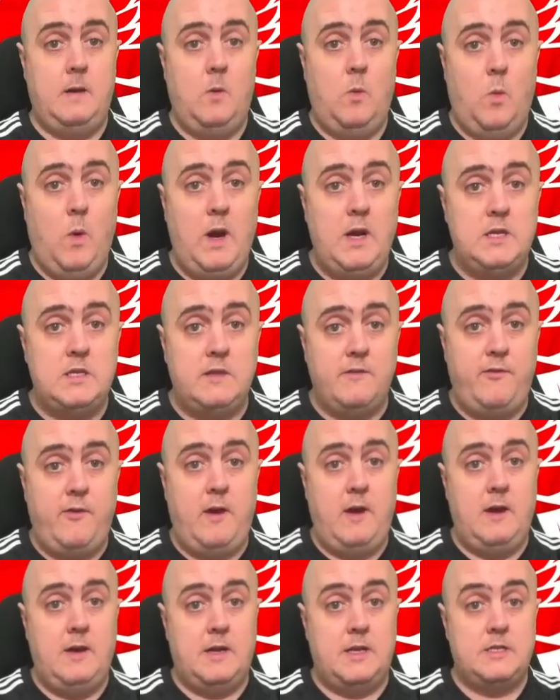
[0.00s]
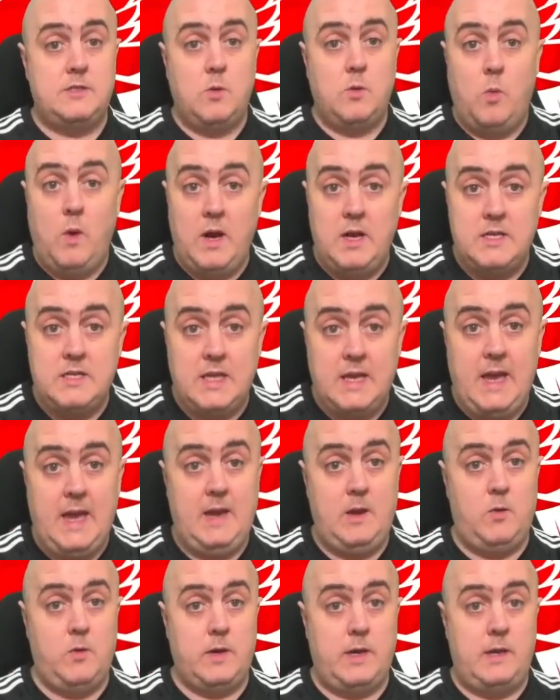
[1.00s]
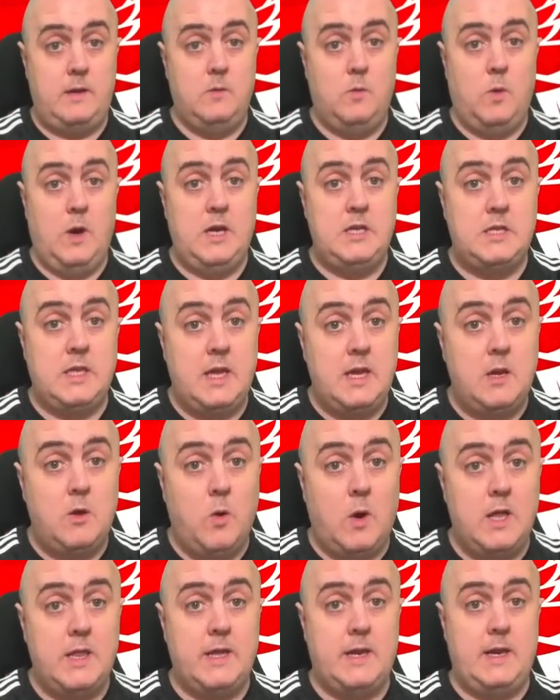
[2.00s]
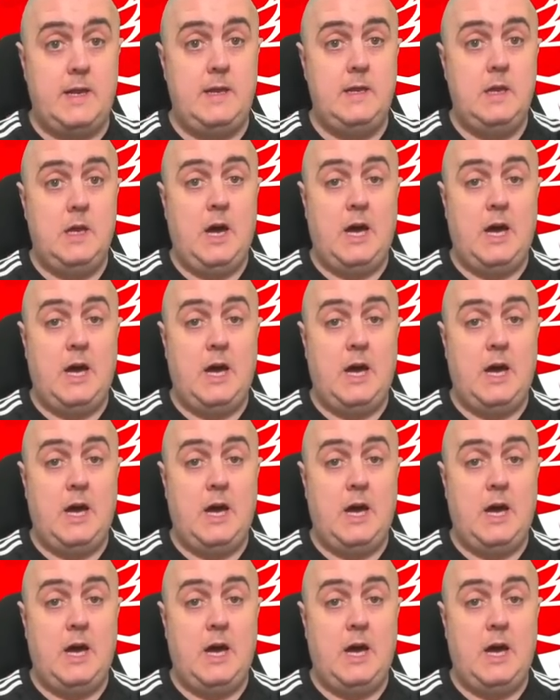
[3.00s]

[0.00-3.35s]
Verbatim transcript: Where's the fairness? Where's the equity? Where's the equality?